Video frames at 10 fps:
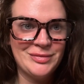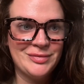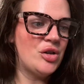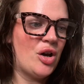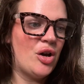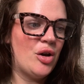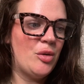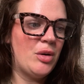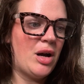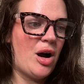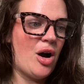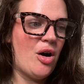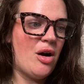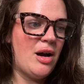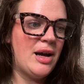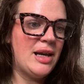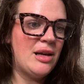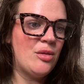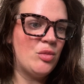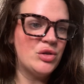So I
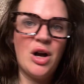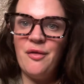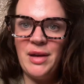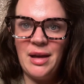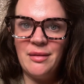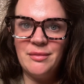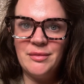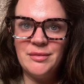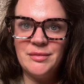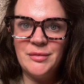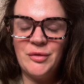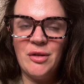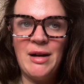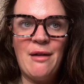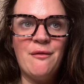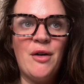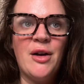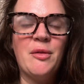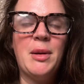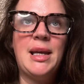was off it for around
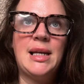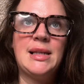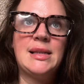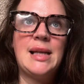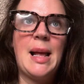5 weeks.